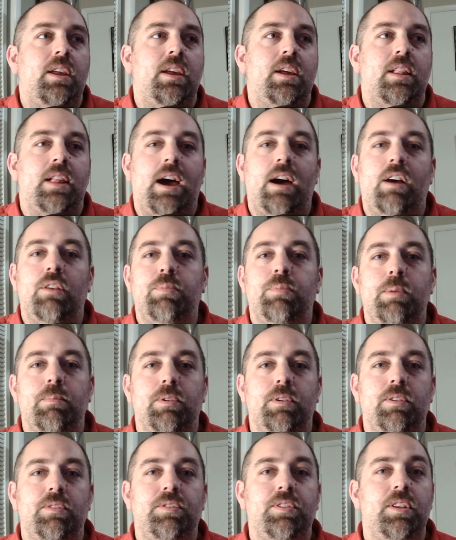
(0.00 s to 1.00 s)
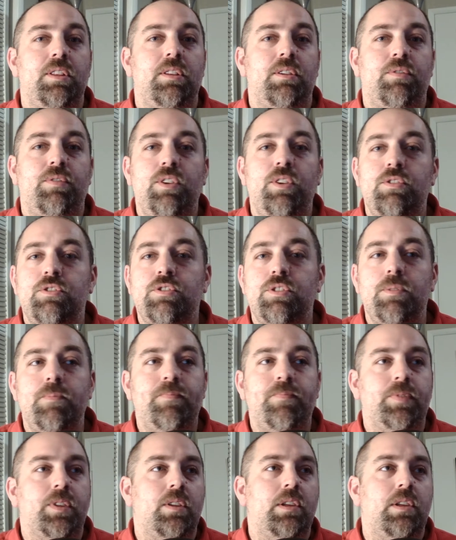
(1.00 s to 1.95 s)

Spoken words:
allows people to see their future,